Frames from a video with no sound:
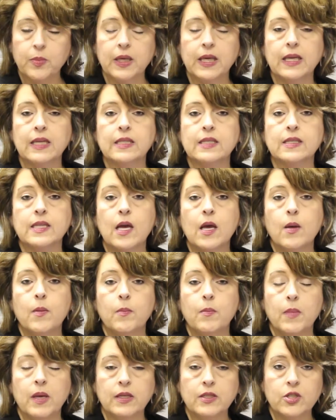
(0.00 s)
because
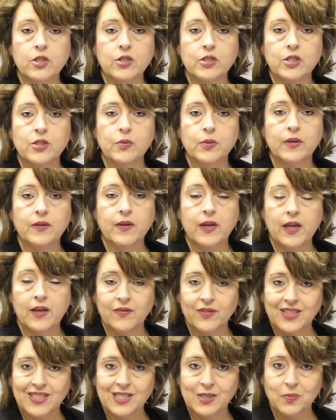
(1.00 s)
mentors who
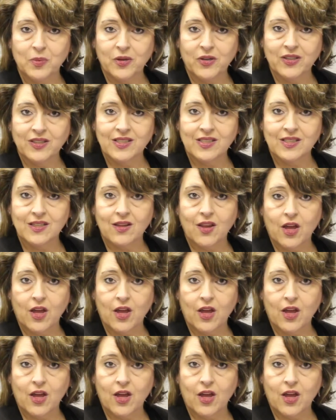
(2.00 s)
have experienced a